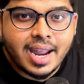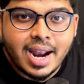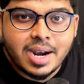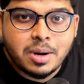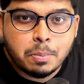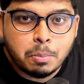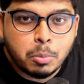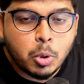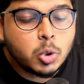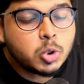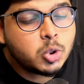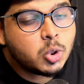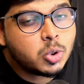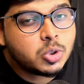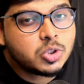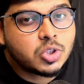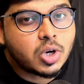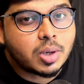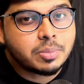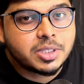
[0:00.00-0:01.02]
and both
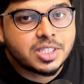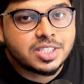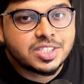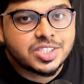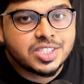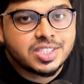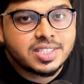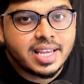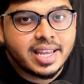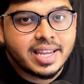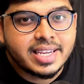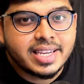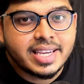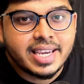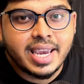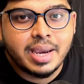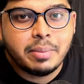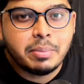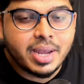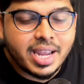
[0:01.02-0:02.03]
those job changes
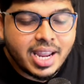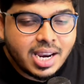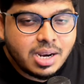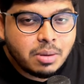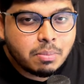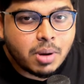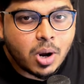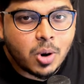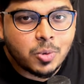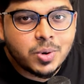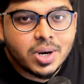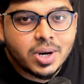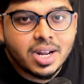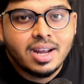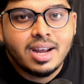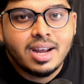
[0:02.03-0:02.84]
came inbound,